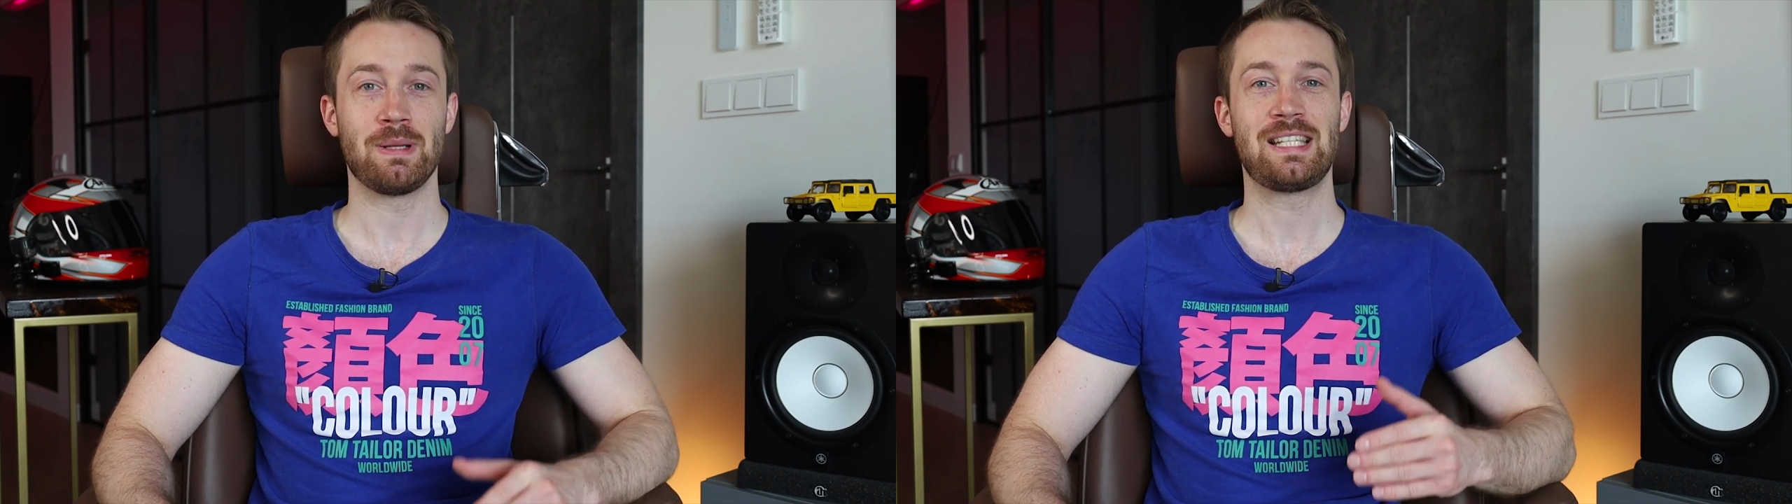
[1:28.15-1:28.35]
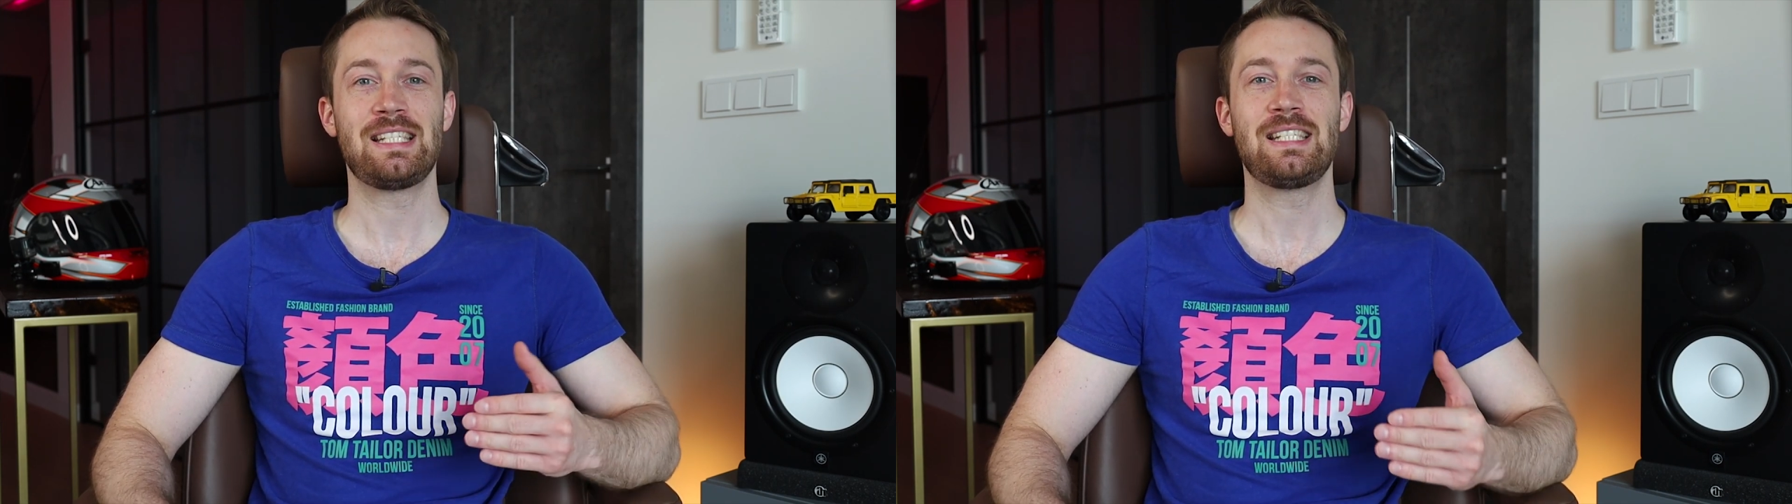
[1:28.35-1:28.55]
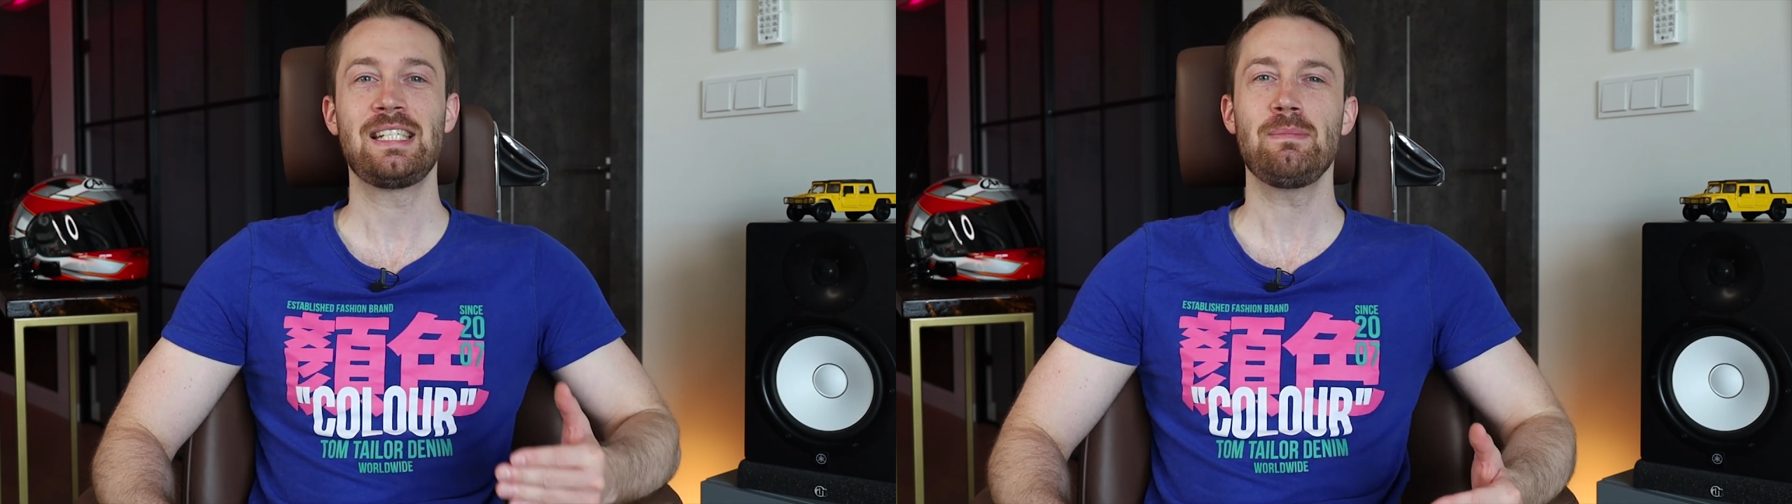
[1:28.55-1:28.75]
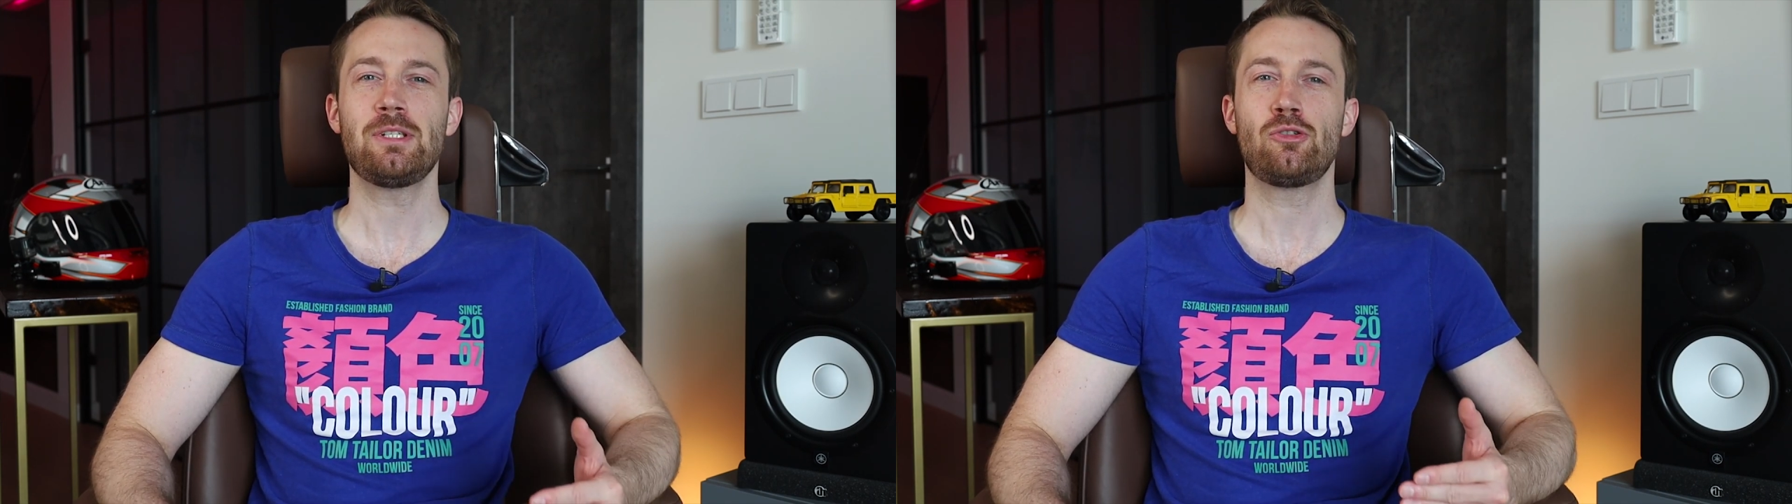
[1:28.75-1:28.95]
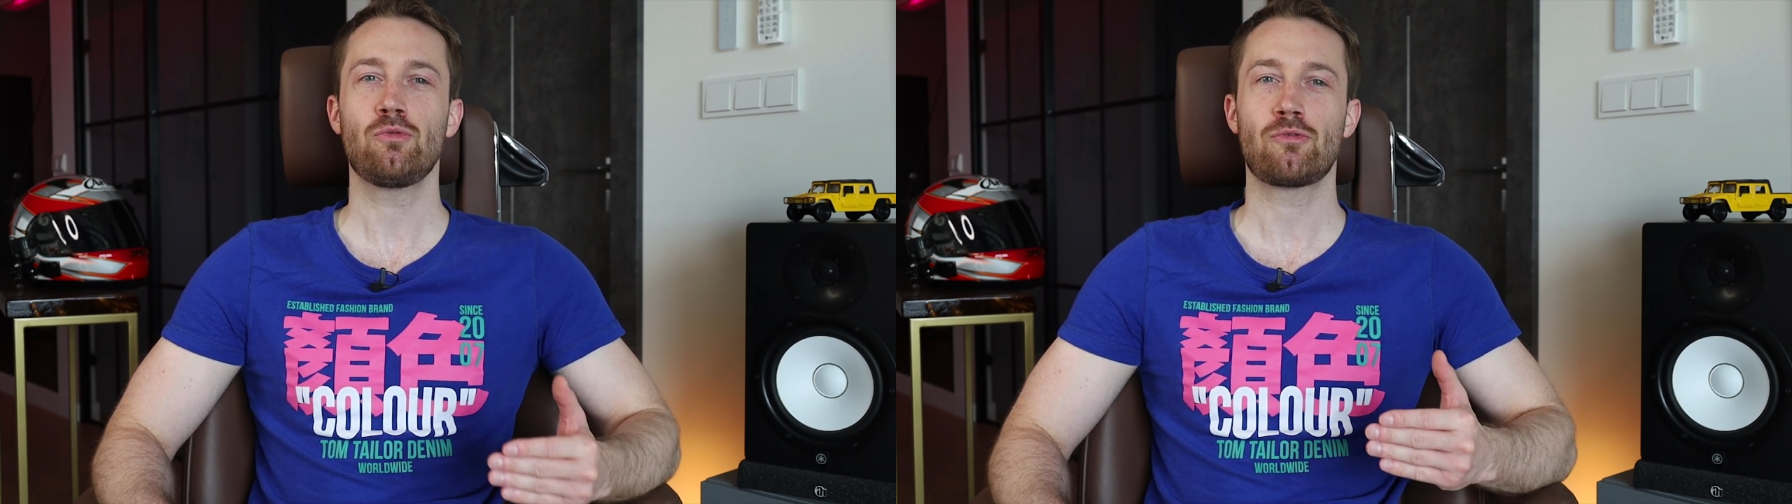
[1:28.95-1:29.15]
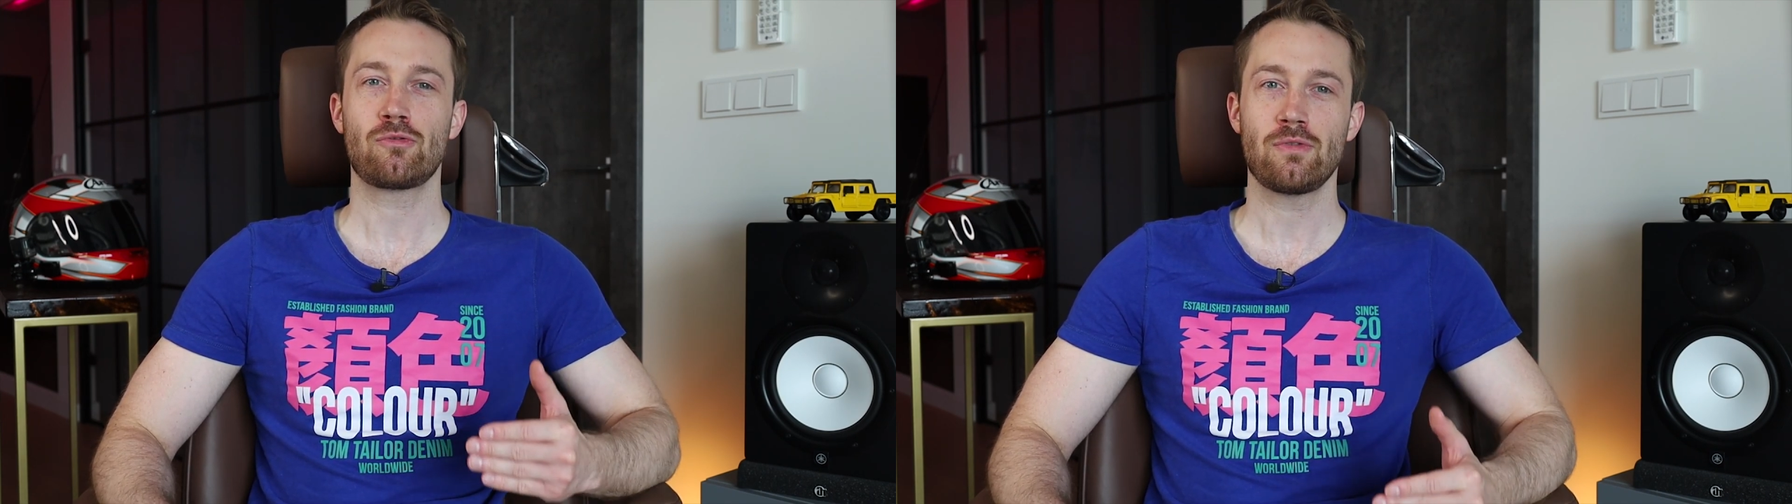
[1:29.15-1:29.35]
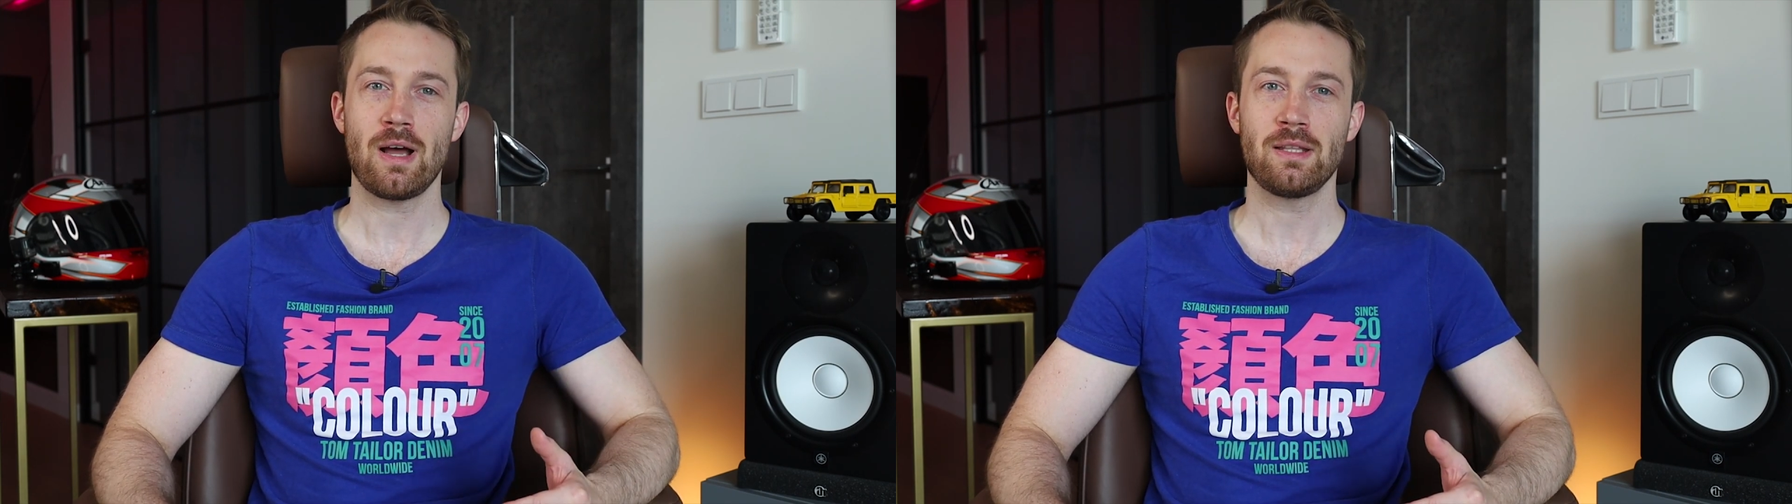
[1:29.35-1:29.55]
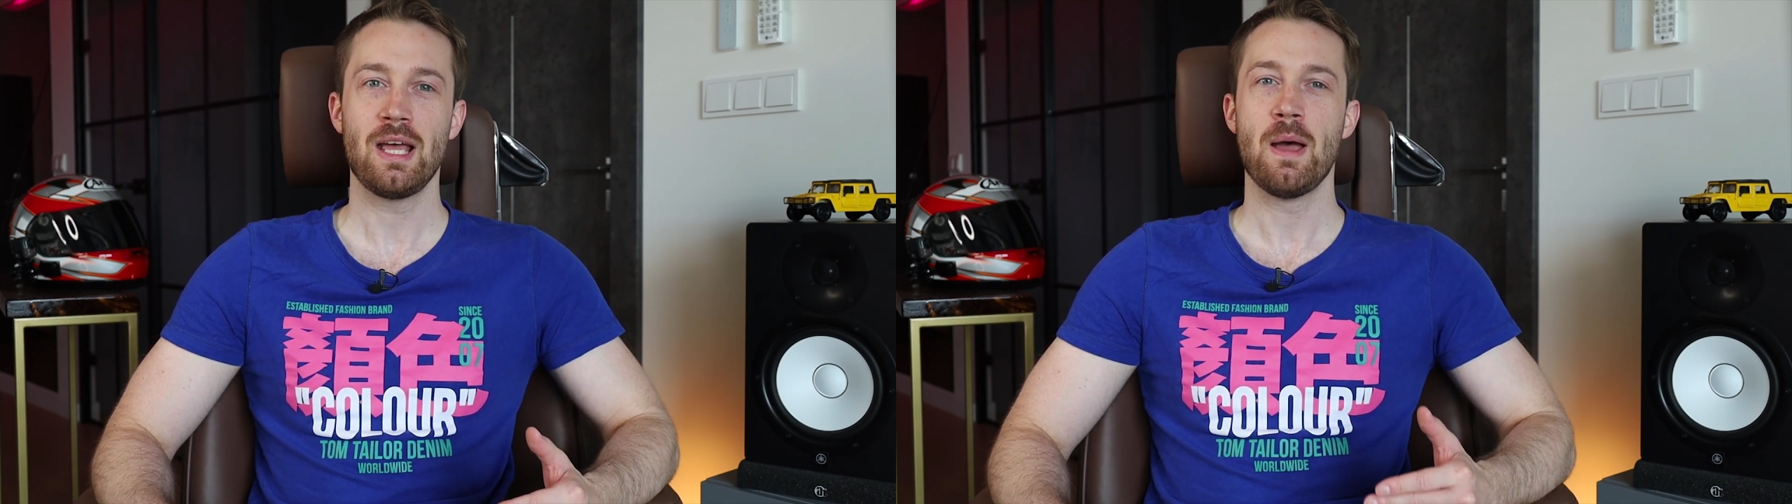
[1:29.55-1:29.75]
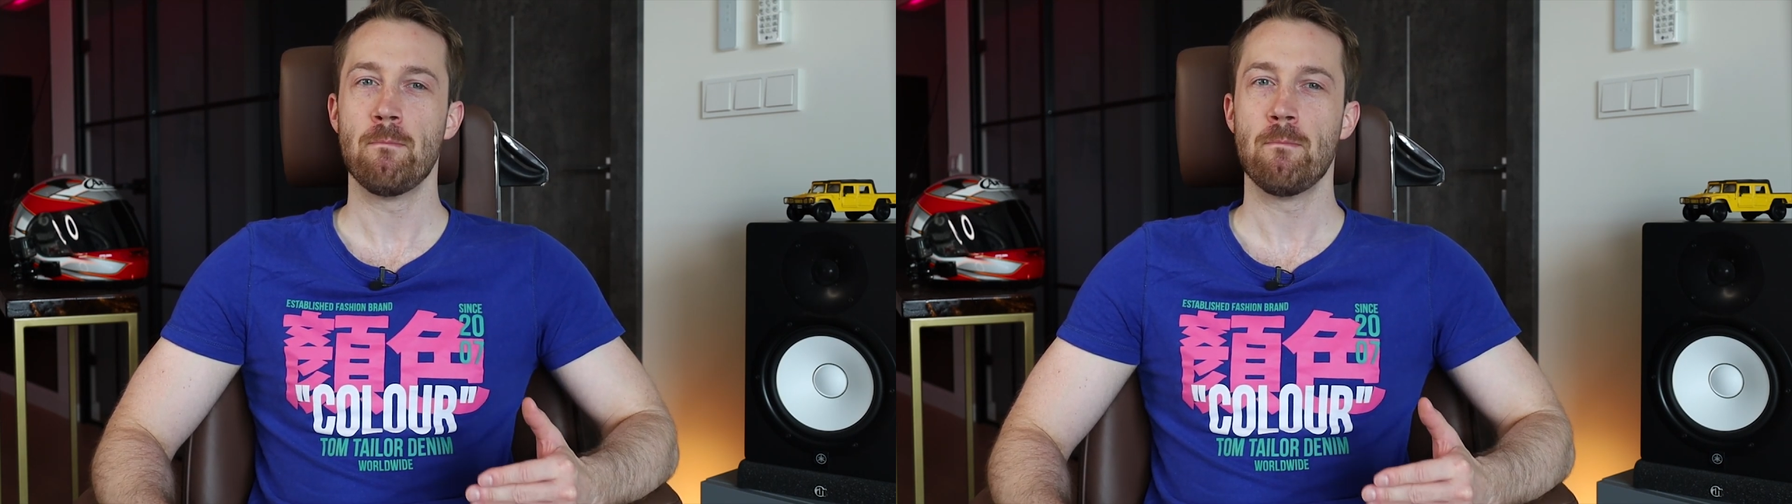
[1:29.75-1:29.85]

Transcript: but seems to run